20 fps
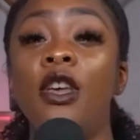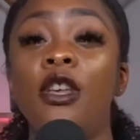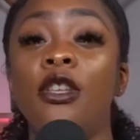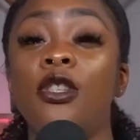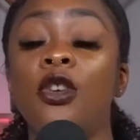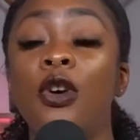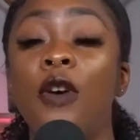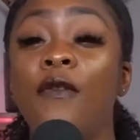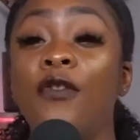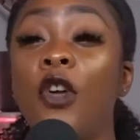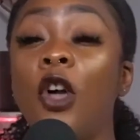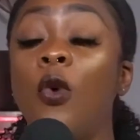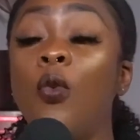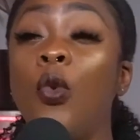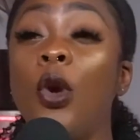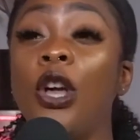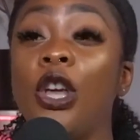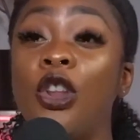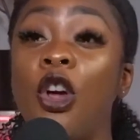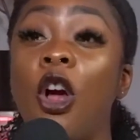So if they're
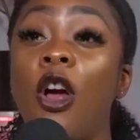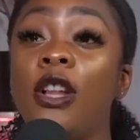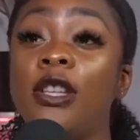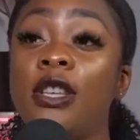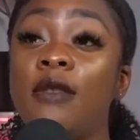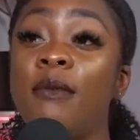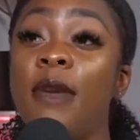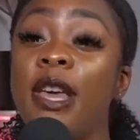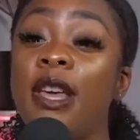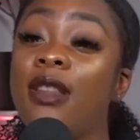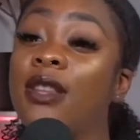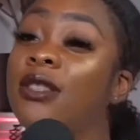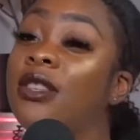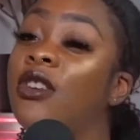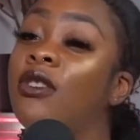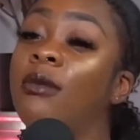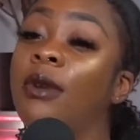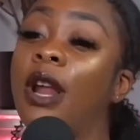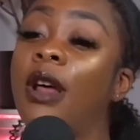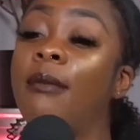working hard to making a
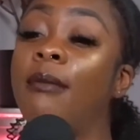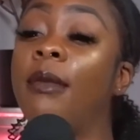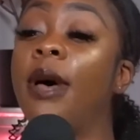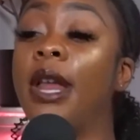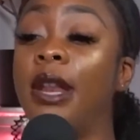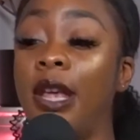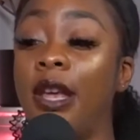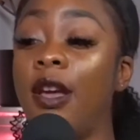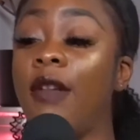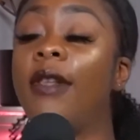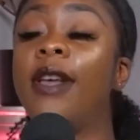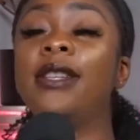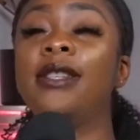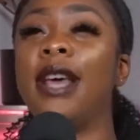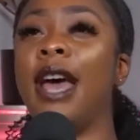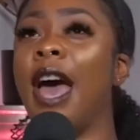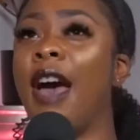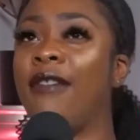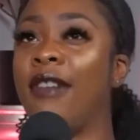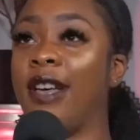certain amount of money, unless they
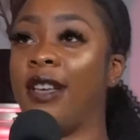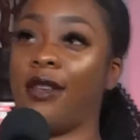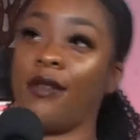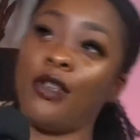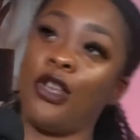have like,